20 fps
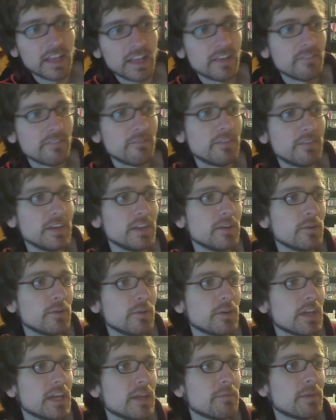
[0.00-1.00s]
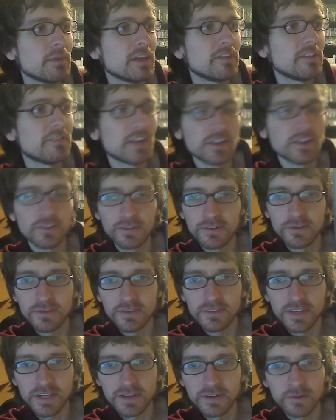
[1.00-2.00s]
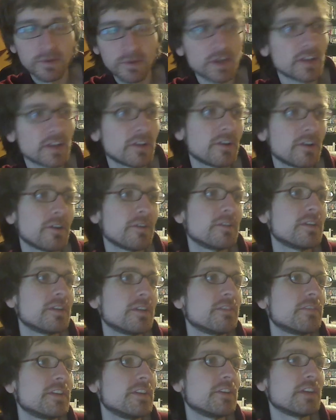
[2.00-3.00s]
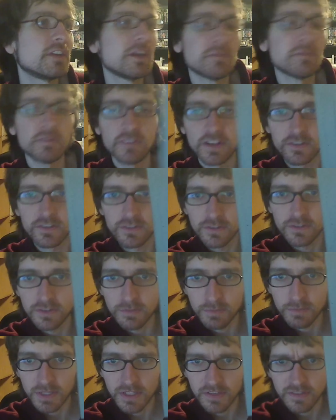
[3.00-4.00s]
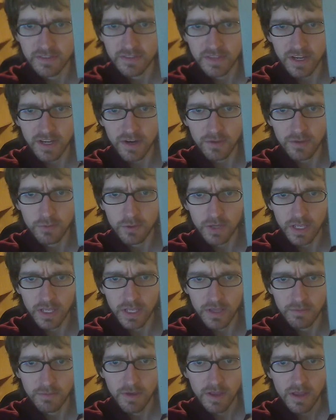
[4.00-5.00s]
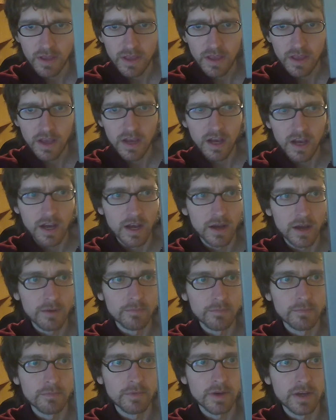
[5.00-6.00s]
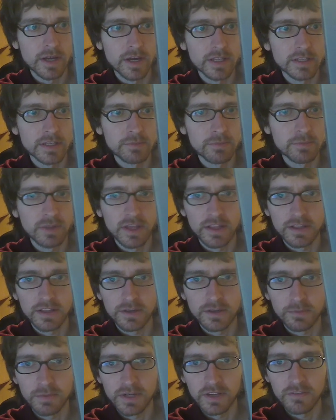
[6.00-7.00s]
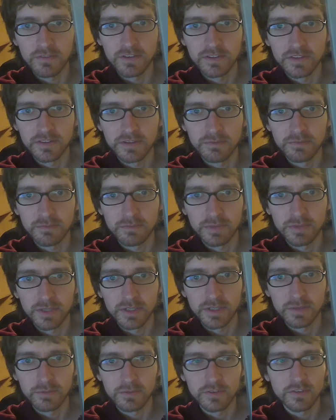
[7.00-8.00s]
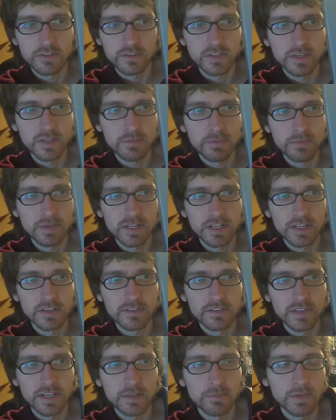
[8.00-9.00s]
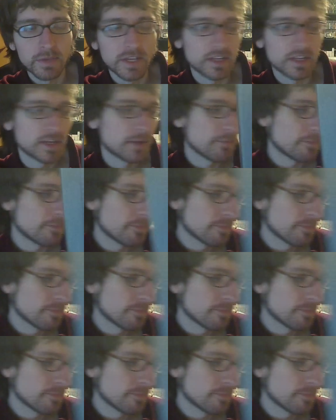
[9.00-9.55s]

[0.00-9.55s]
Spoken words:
Video Game Adventures. I don't know why I called Video Game Adventures, but it's a terrible game. I did play a little bit of it, but it was cheap, and I decided to pick it up.